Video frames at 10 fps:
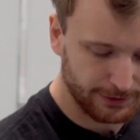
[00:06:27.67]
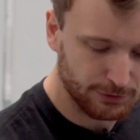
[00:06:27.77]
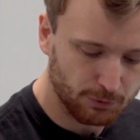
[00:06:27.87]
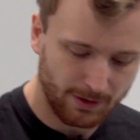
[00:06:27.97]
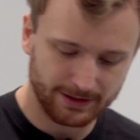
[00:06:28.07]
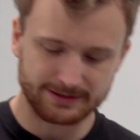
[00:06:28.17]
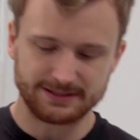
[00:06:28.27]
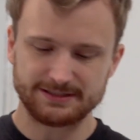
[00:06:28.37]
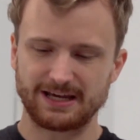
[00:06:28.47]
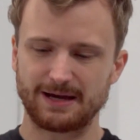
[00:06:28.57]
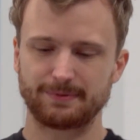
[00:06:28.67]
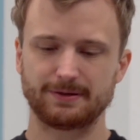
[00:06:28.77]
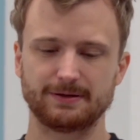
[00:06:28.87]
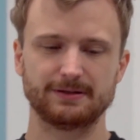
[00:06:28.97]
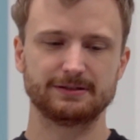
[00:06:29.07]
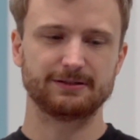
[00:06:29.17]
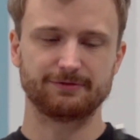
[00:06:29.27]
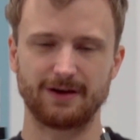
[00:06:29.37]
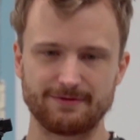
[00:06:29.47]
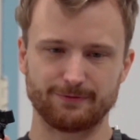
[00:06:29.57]
you'll want a D-Tap to
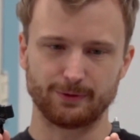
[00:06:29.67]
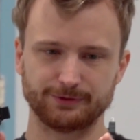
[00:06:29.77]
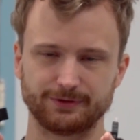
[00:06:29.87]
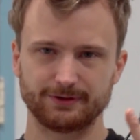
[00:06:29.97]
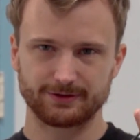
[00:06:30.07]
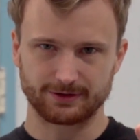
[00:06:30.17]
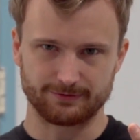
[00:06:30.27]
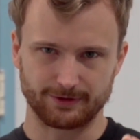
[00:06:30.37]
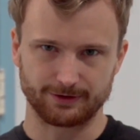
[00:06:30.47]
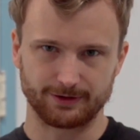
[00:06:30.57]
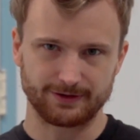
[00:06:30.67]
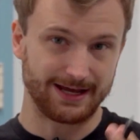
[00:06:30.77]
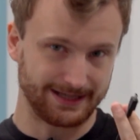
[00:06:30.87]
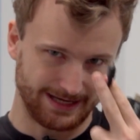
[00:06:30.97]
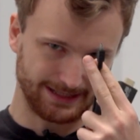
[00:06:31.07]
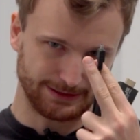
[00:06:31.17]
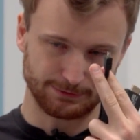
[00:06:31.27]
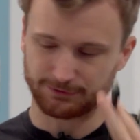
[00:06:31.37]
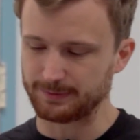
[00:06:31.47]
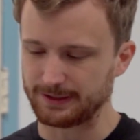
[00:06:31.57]
five volt converter, aka
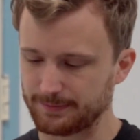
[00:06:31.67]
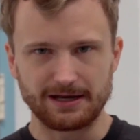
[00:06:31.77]
U S B.